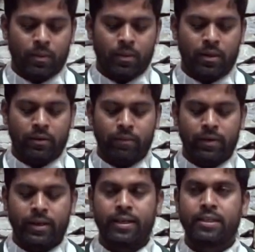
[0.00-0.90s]
The
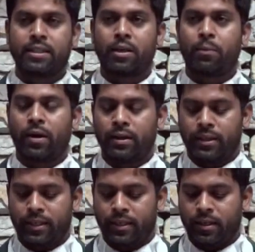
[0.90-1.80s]
very
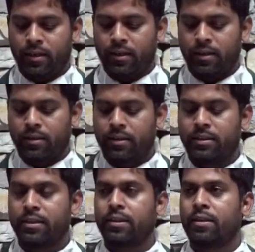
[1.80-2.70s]
disappointing
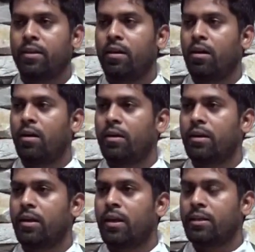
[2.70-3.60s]
return
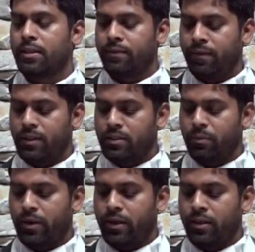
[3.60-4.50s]
on God's
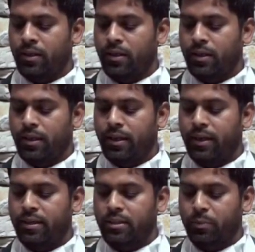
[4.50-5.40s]
investment
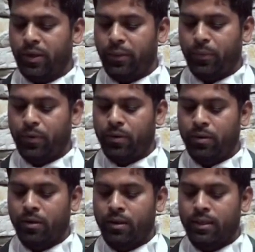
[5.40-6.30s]
in his
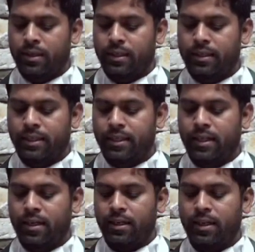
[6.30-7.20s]
people did
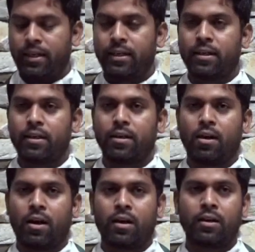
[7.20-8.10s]
lead
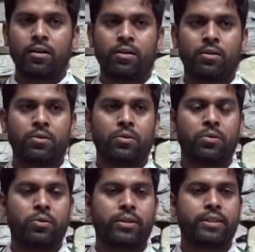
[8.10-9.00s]
God
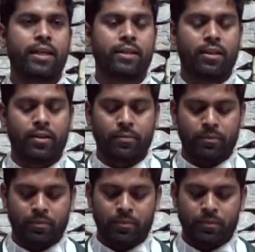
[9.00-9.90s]
to reject
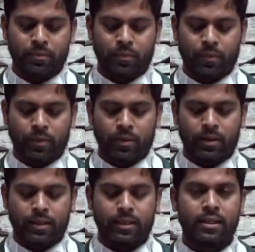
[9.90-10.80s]
them.
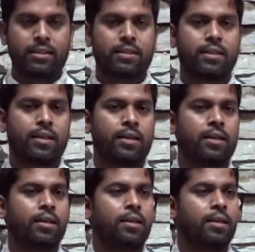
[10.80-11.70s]

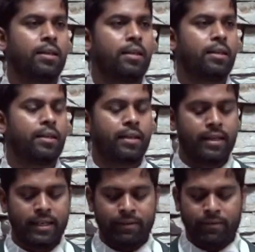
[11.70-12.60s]
Instead,
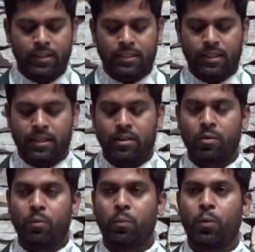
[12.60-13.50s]
he invested
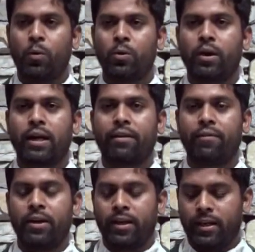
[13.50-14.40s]
more
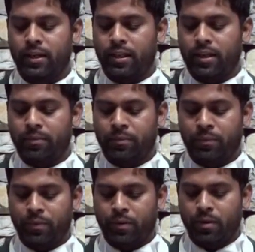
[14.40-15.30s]
heavily in
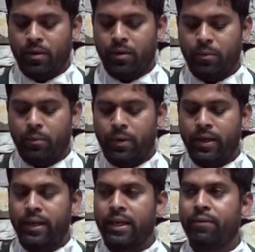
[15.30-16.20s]
them
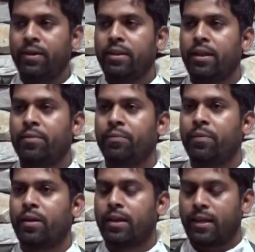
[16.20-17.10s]
by giving
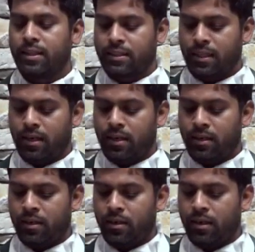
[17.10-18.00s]
them his
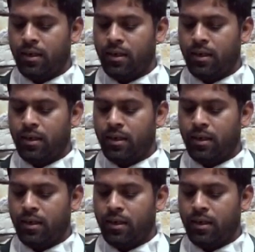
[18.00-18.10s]
Son,